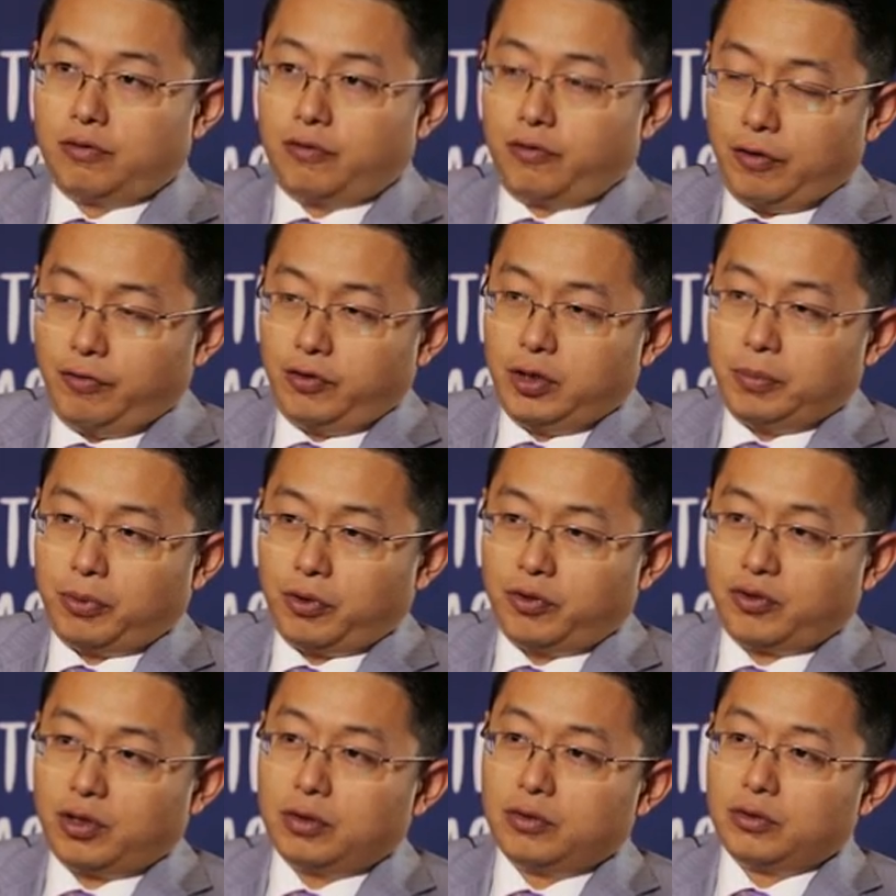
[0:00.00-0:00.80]

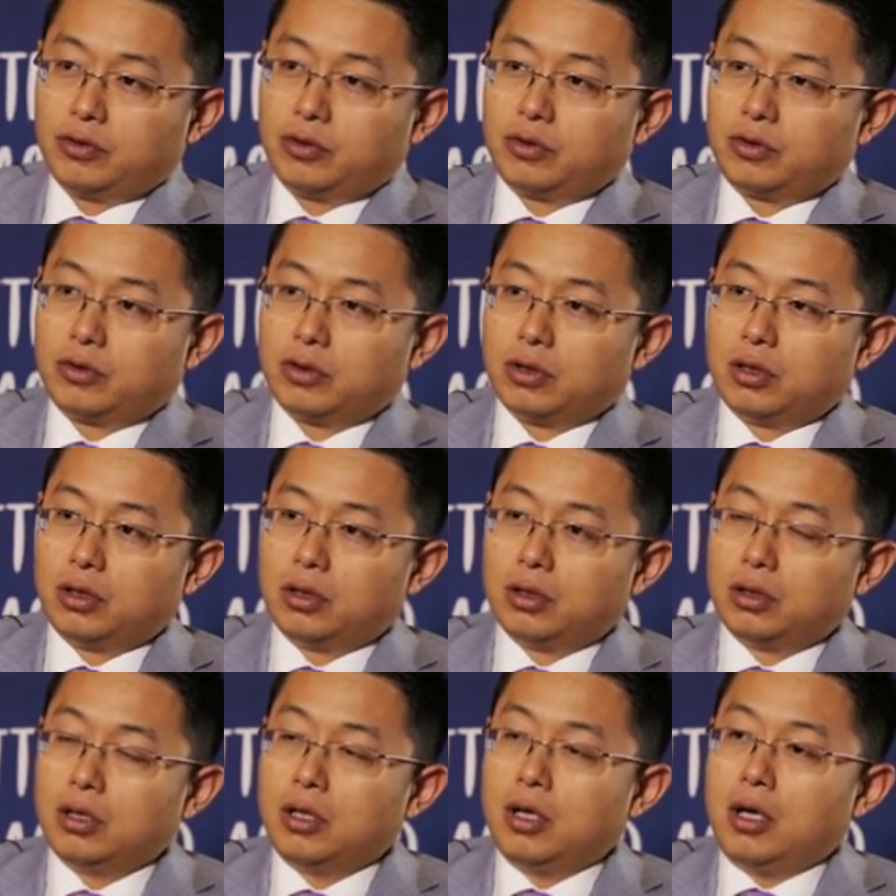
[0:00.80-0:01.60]
50%
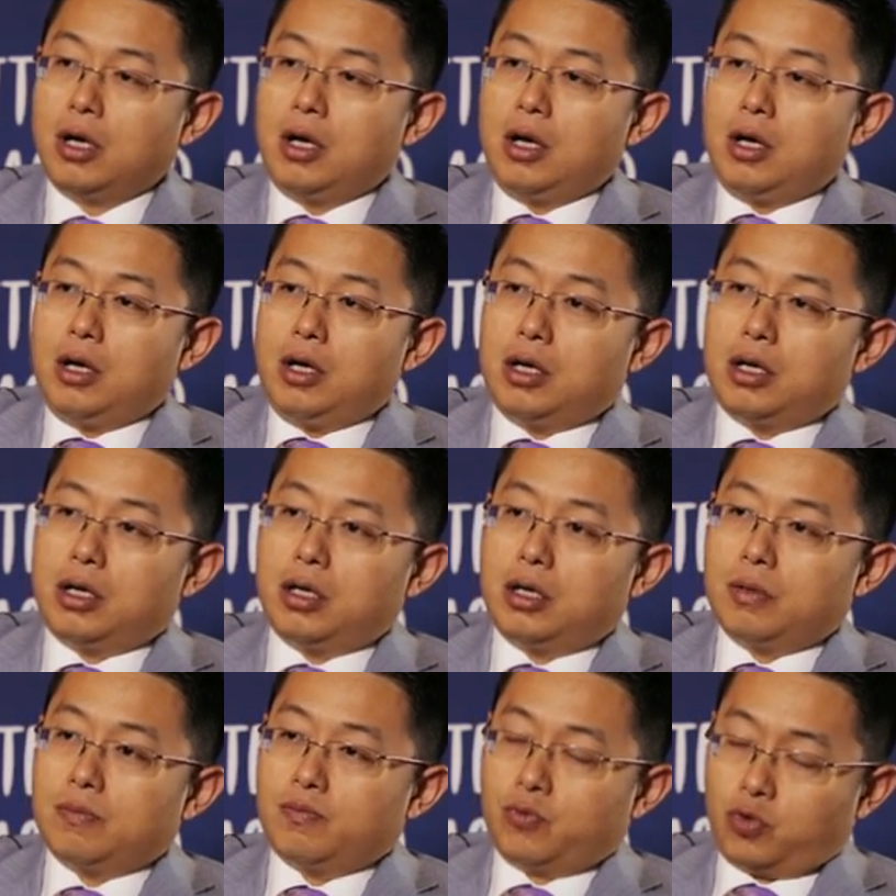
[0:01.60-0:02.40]
the
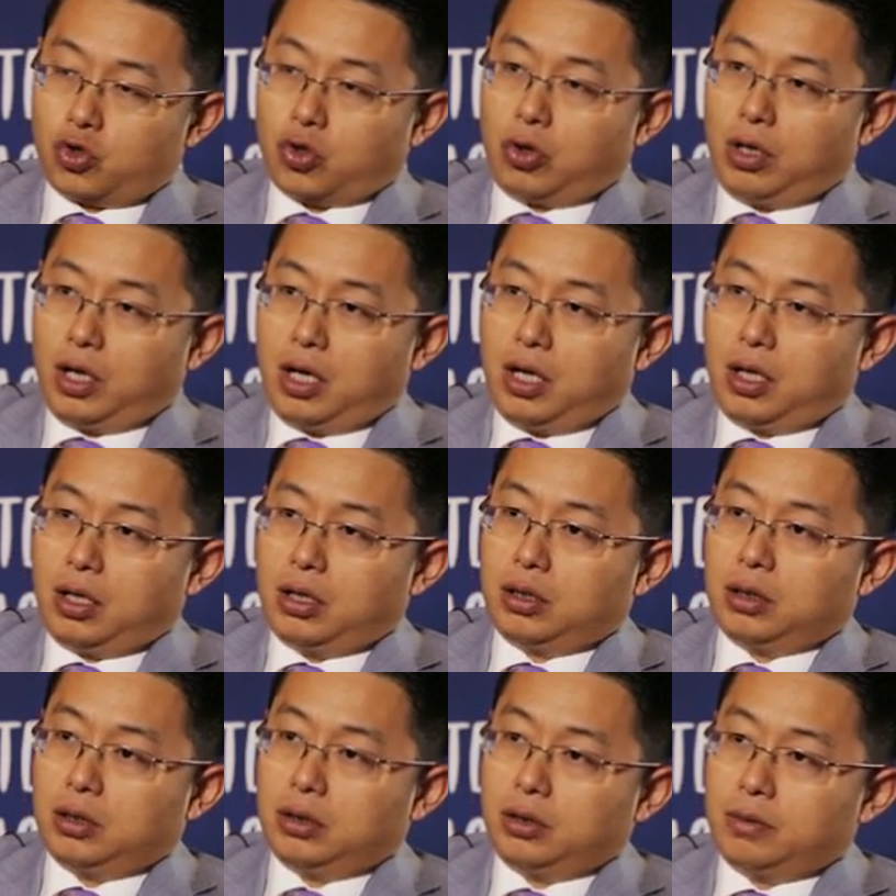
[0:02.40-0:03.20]
solar